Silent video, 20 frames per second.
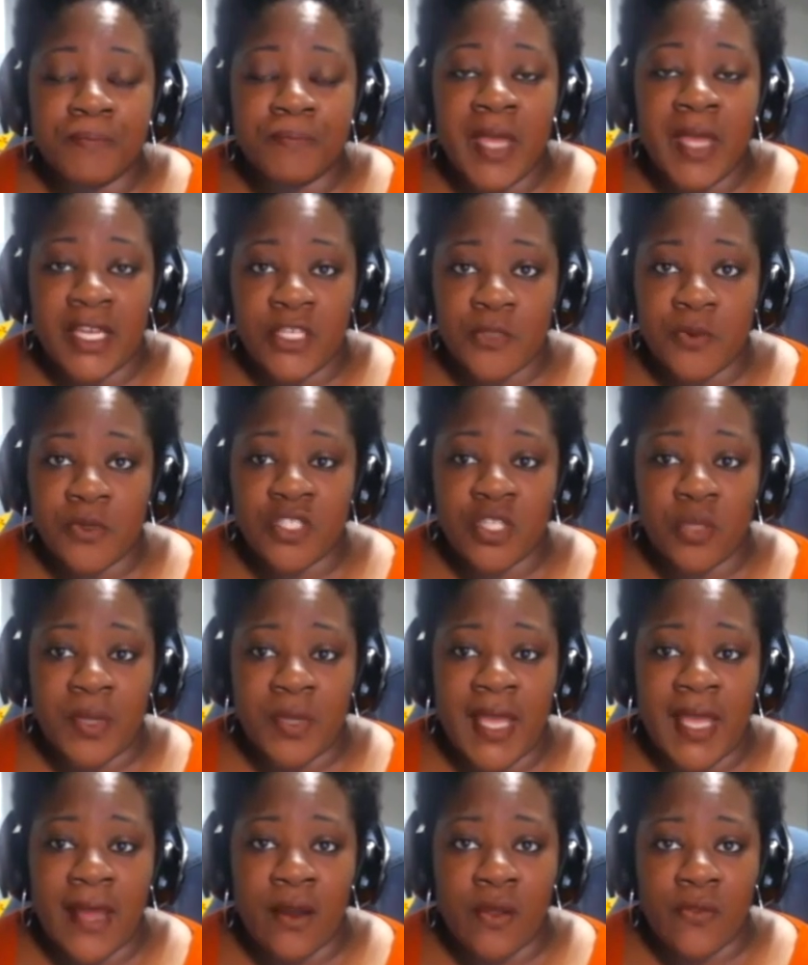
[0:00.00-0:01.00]
experts that we
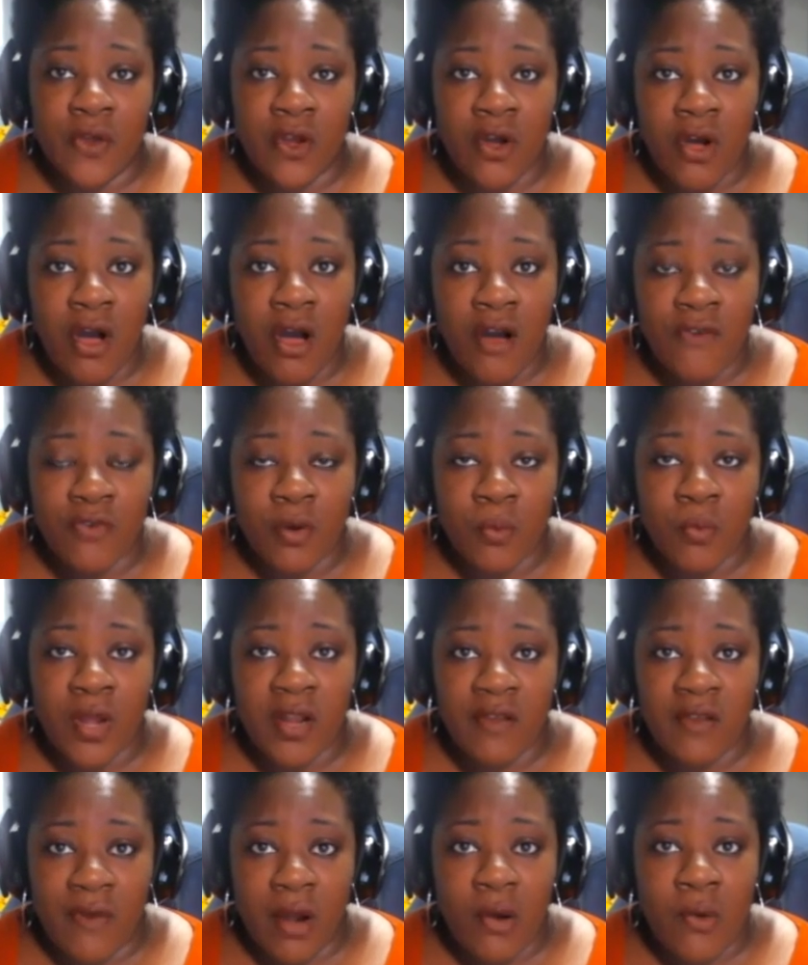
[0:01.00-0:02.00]
had on the call from one
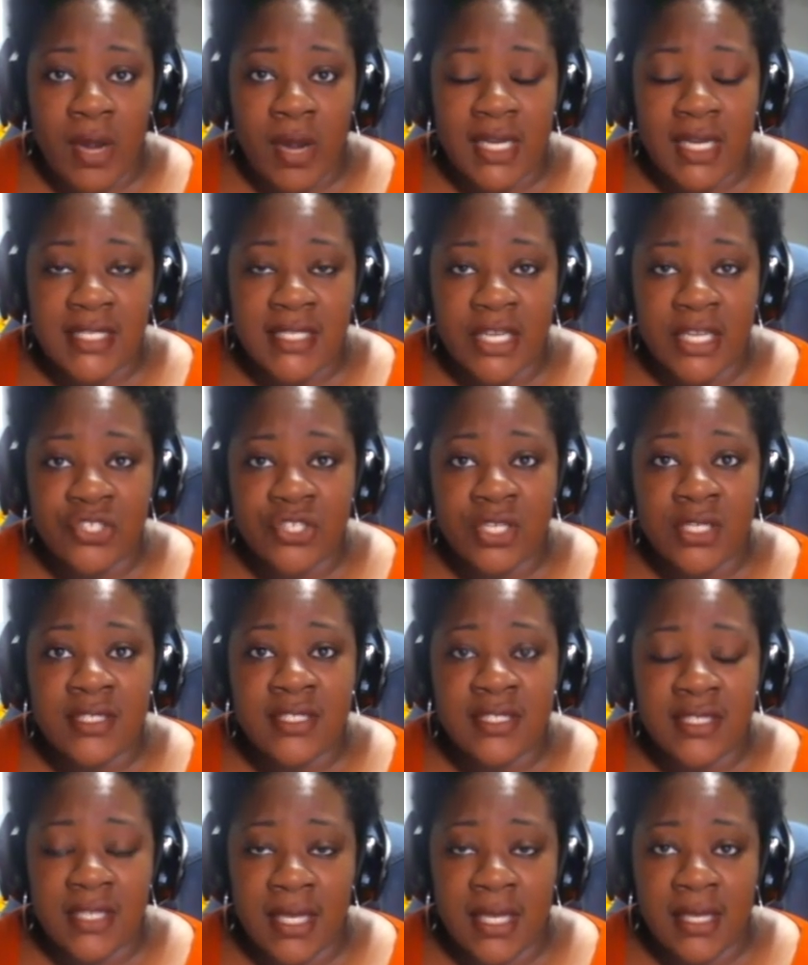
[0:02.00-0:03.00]
of our organizations
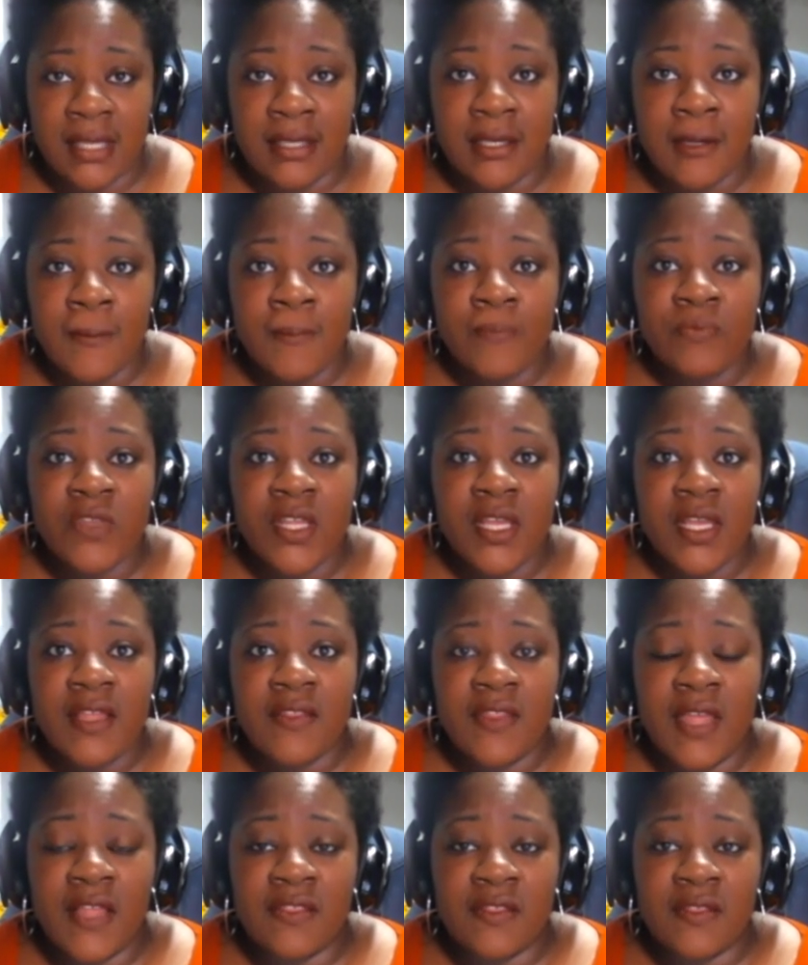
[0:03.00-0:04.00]
said
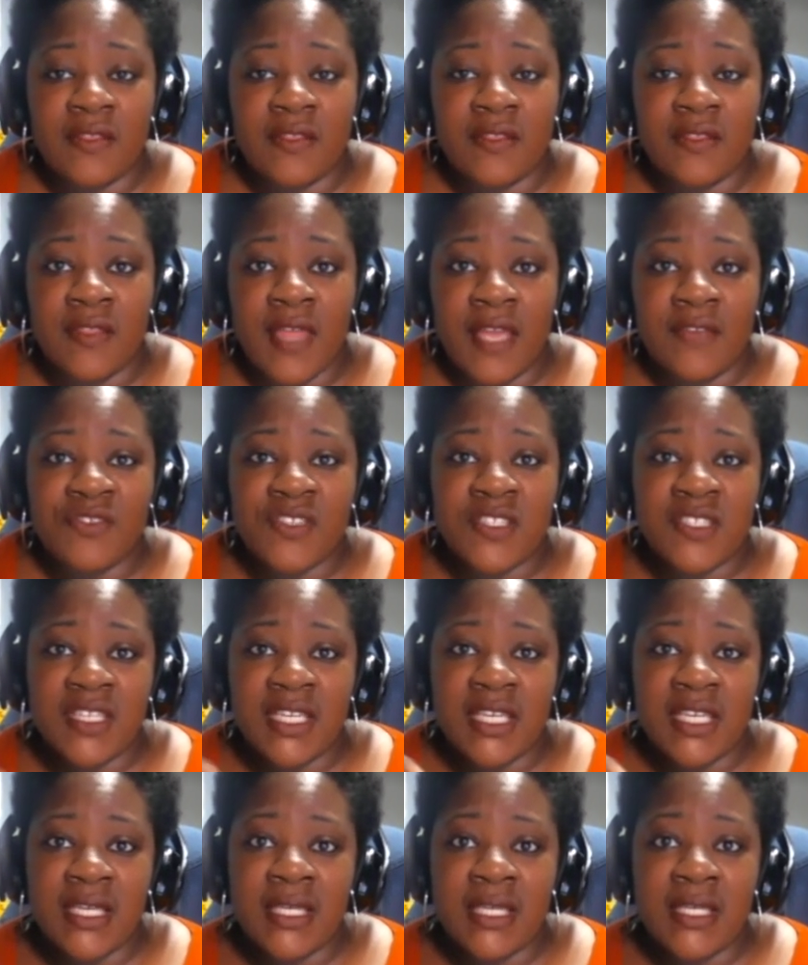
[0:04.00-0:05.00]
that they've
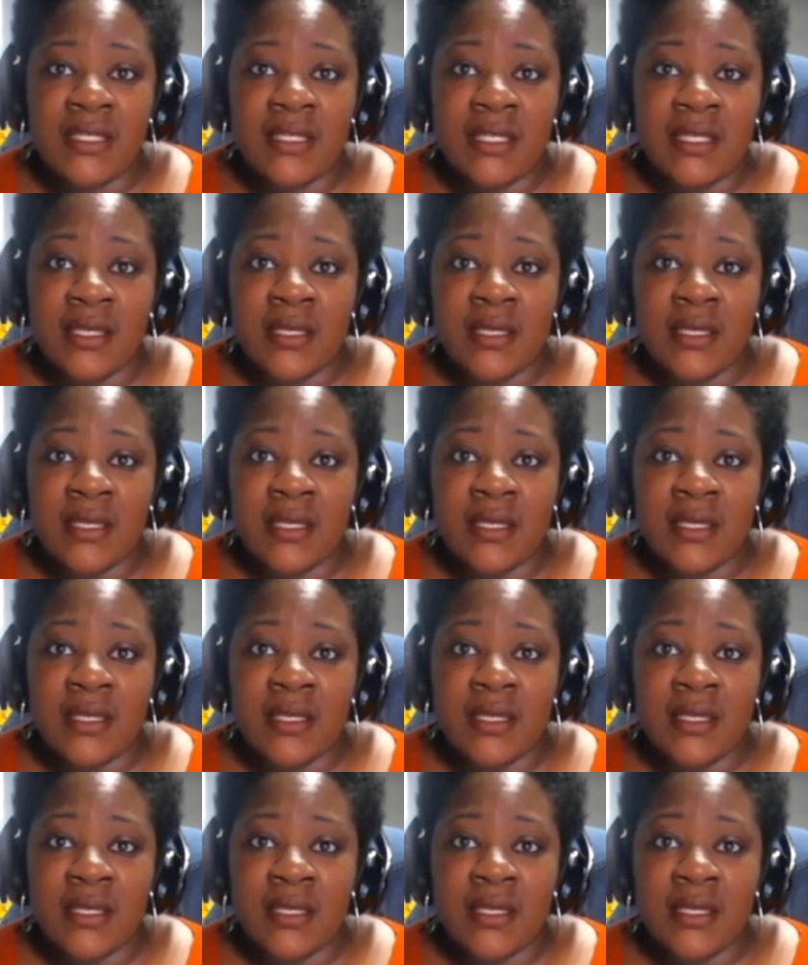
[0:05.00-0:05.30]
seen